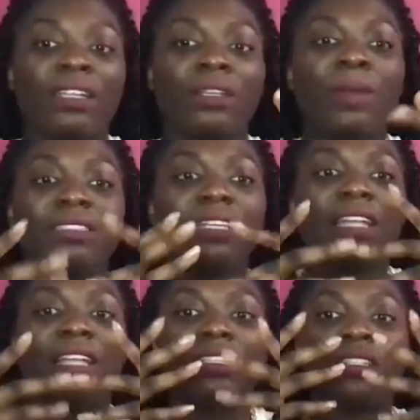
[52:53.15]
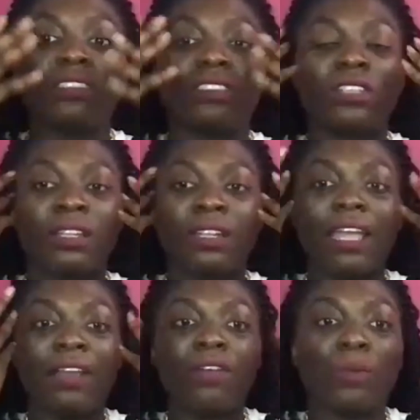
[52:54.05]
It might say that the certain
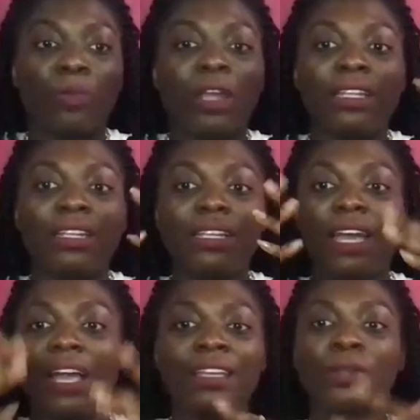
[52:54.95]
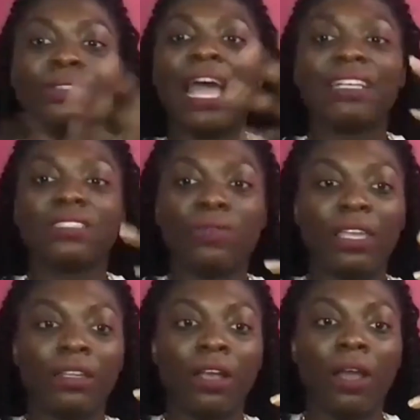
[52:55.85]
area of the brain, is
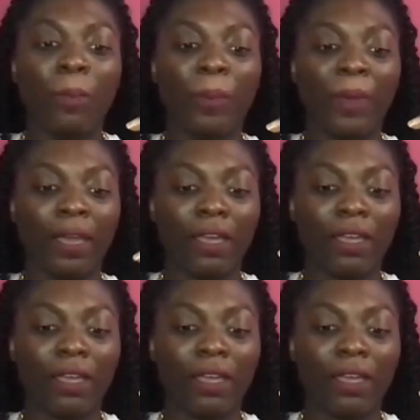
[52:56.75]
activated, but